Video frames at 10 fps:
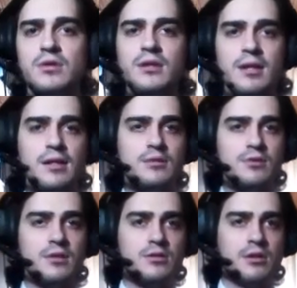
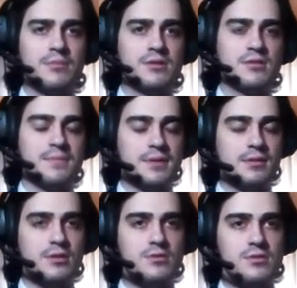electronic commerce
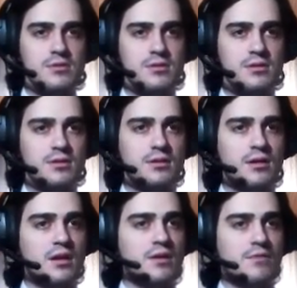typically uses the
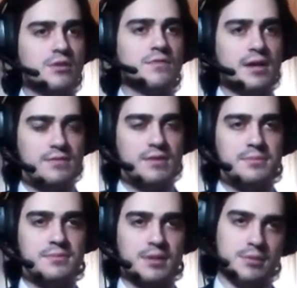World Wide Web,
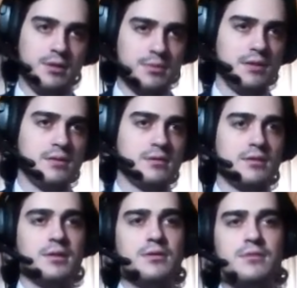
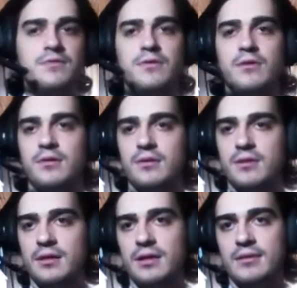WWW, for
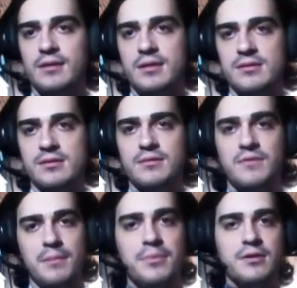at least
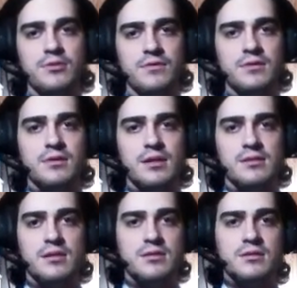one part of the
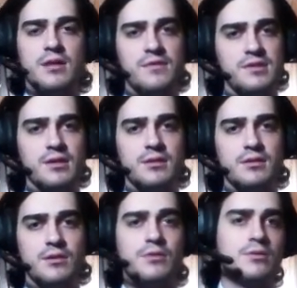transaction lifecycle,
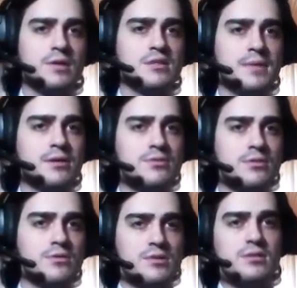although it may also
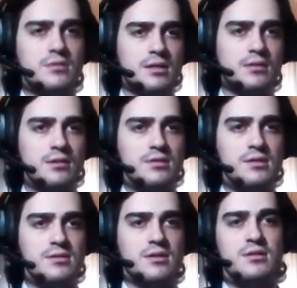use other technologies
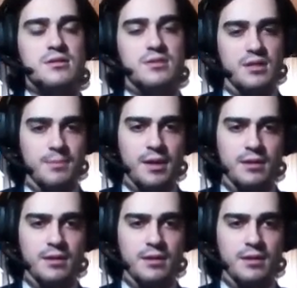such as email.